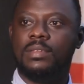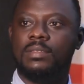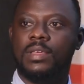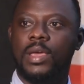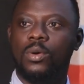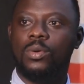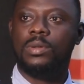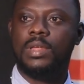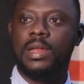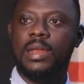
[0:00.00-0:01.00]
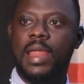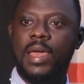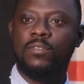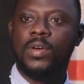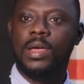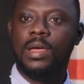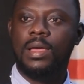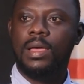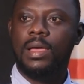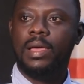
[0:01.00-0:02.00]
this girl. The nerve
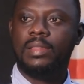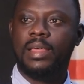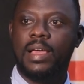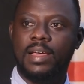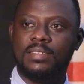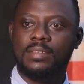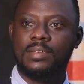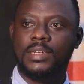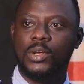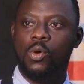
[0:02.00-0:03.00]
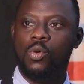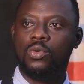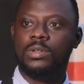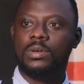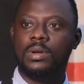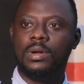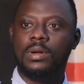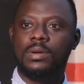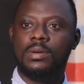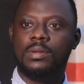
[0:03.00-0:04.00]
and the gas she hold.
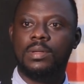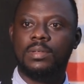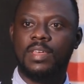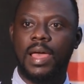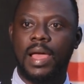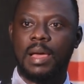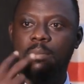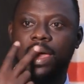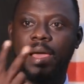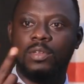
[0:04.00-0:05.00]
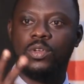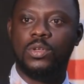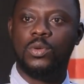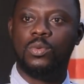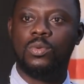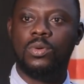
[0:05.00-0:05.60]
Say I got my eyes on you.